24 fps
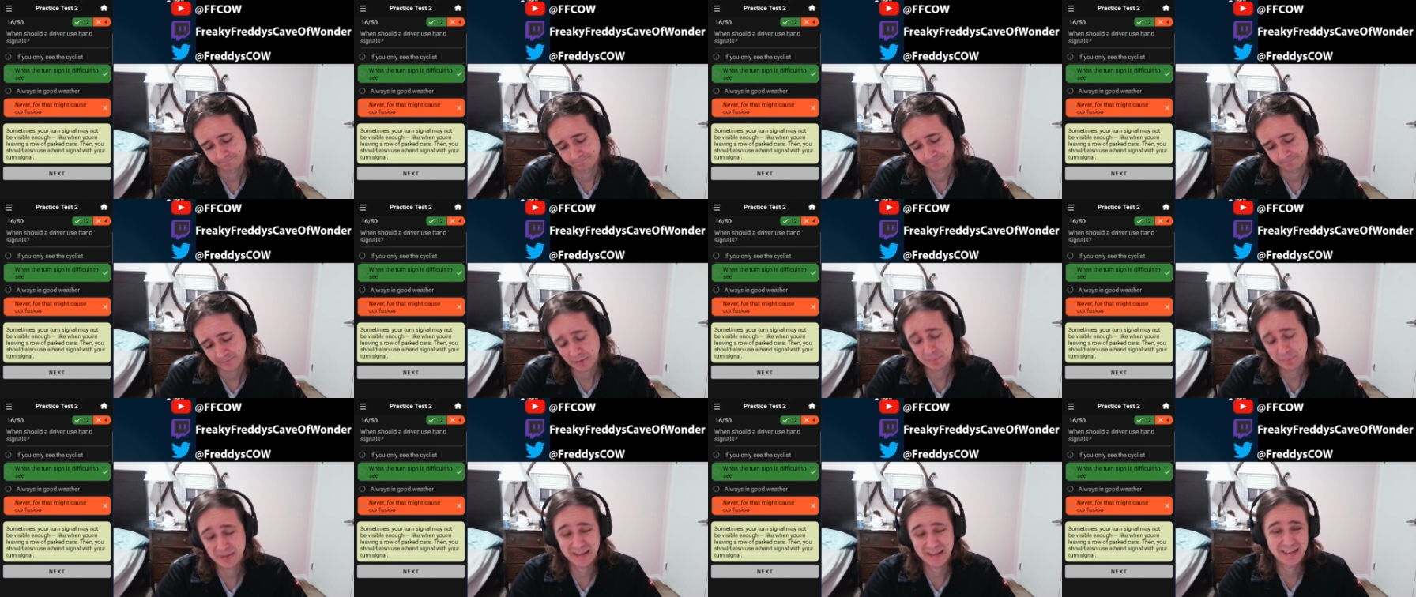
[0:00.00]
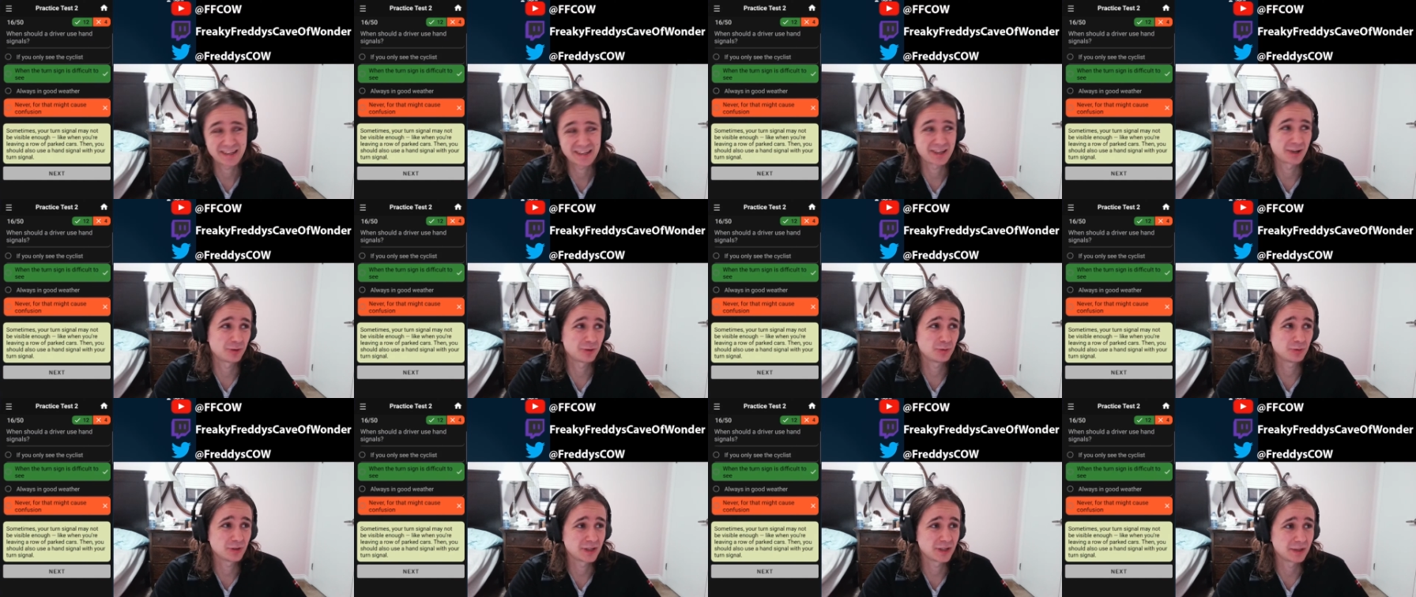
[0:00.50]
I mean, I can
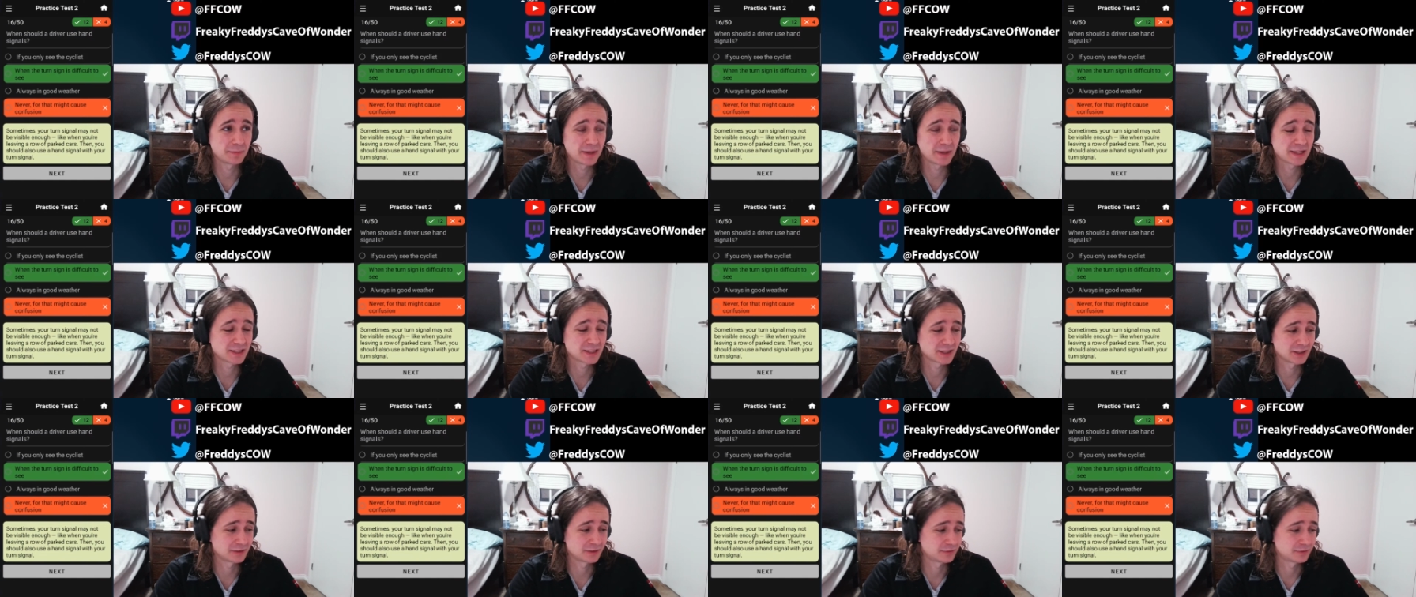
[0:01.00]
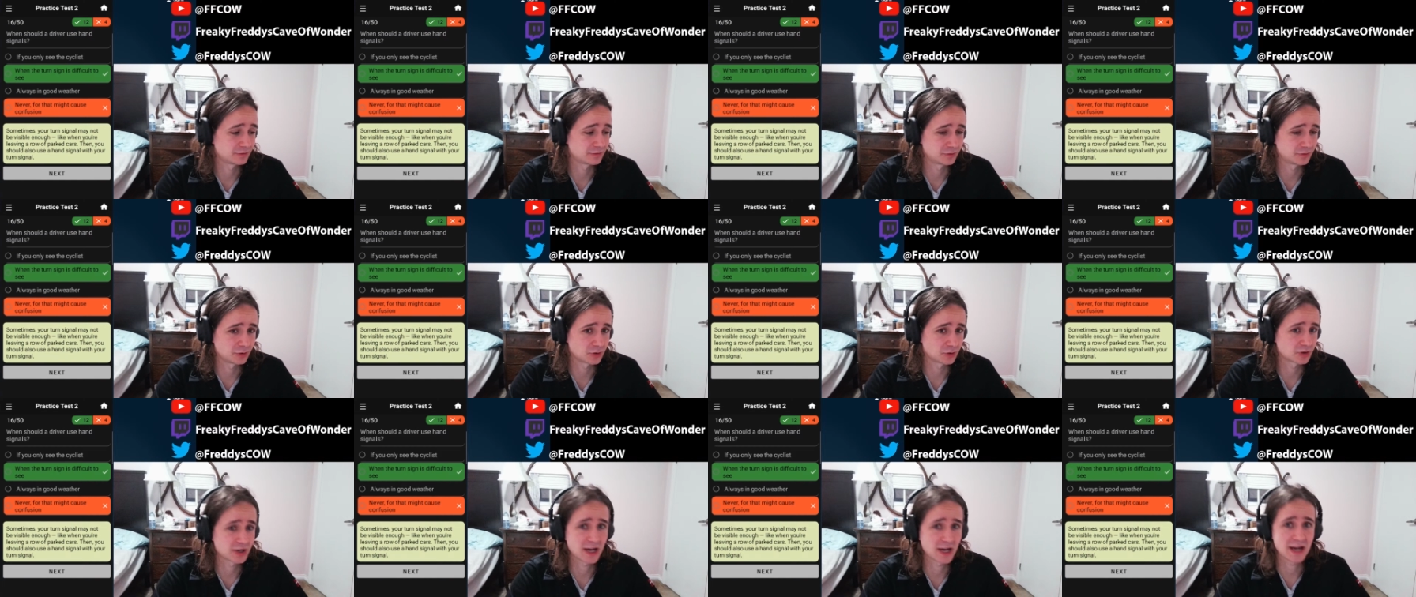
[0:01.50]
only imagine if your
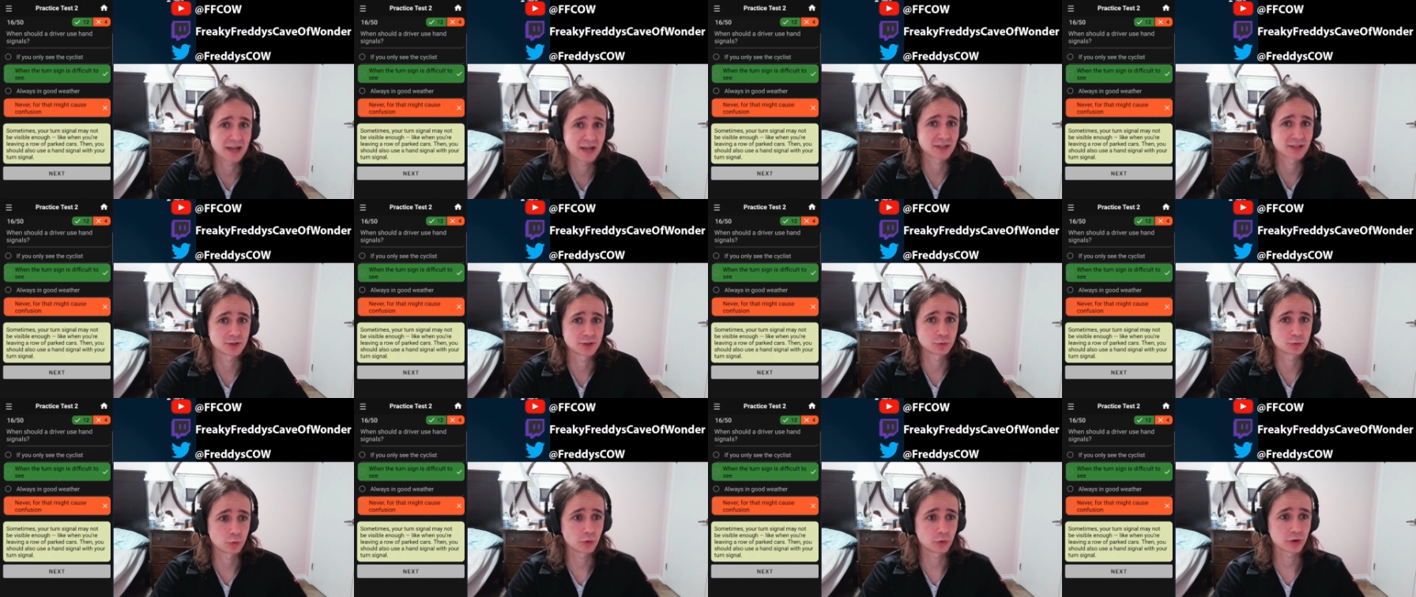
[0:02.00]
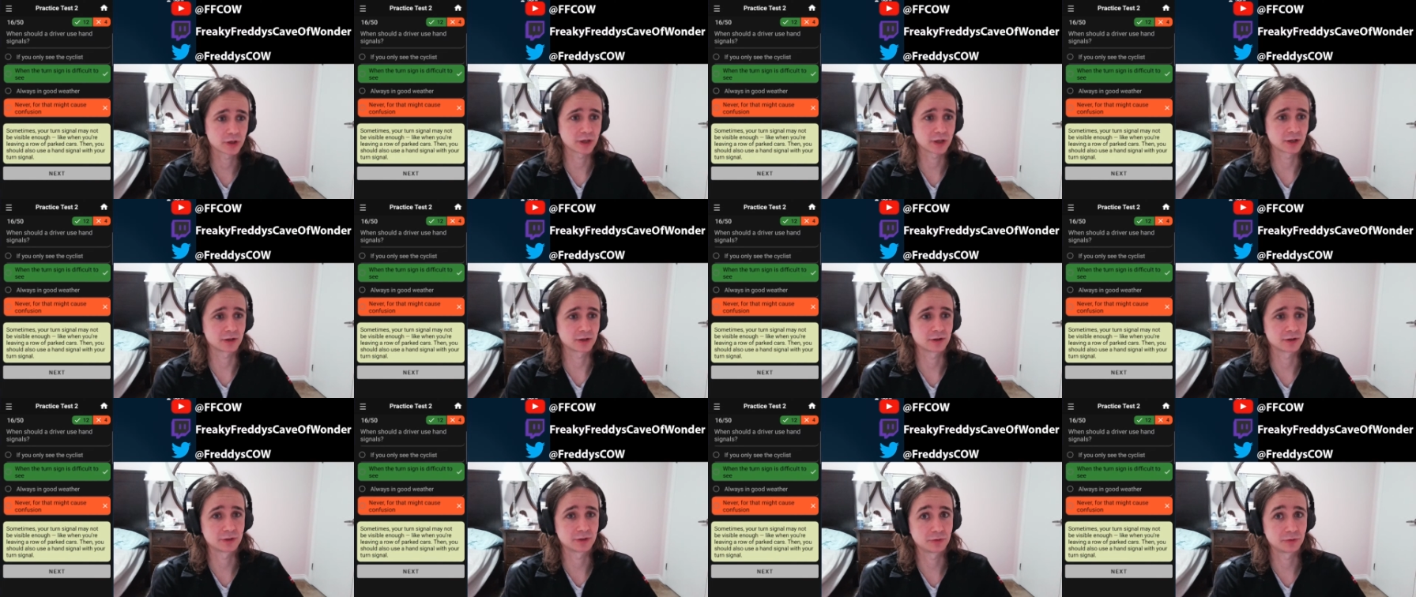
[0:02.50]
car is not working
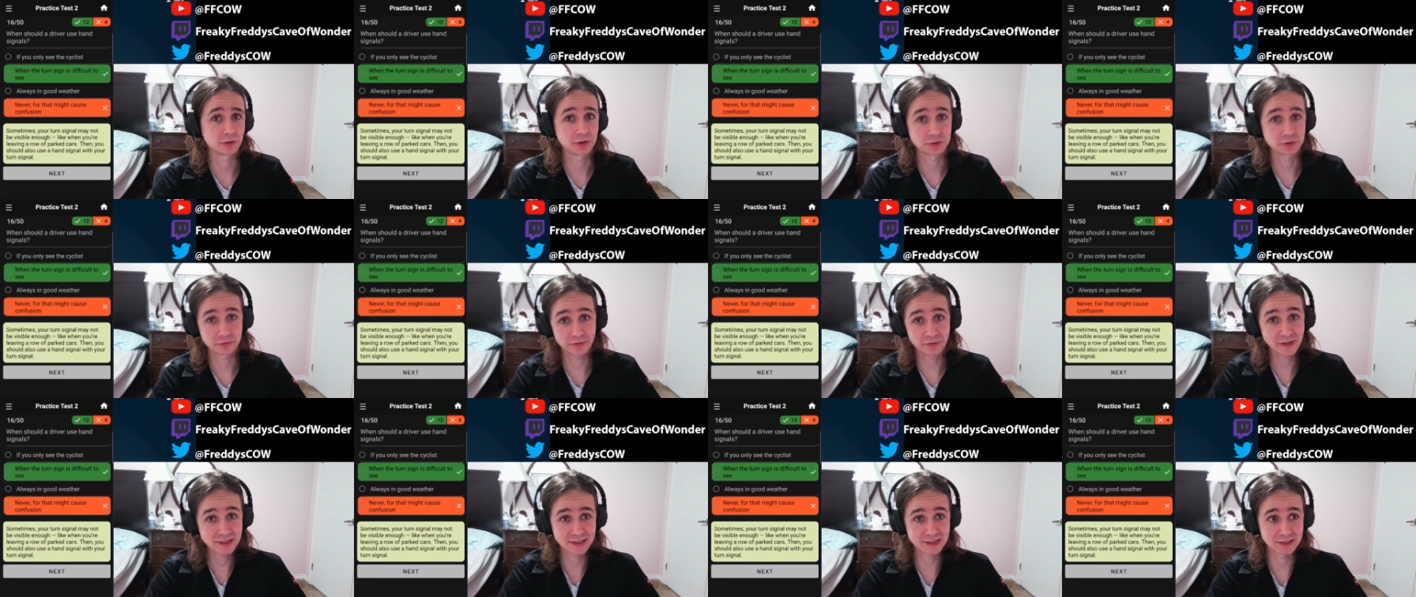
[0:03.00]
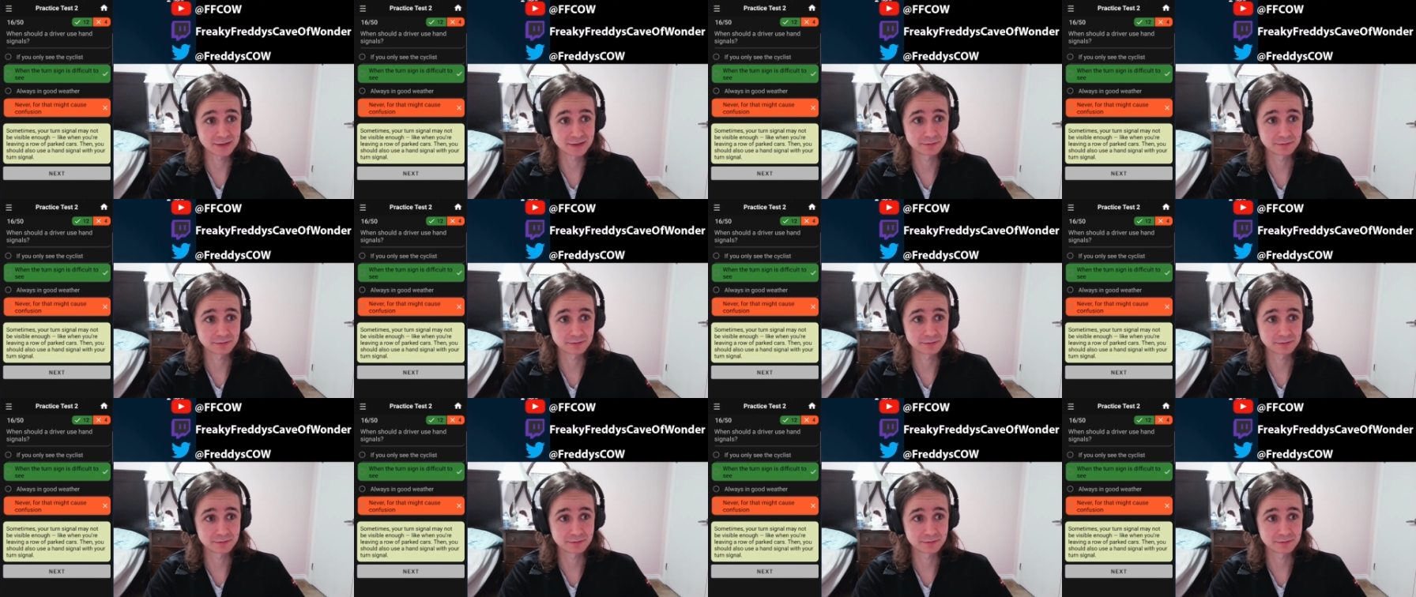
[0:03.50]
and you need to fix it,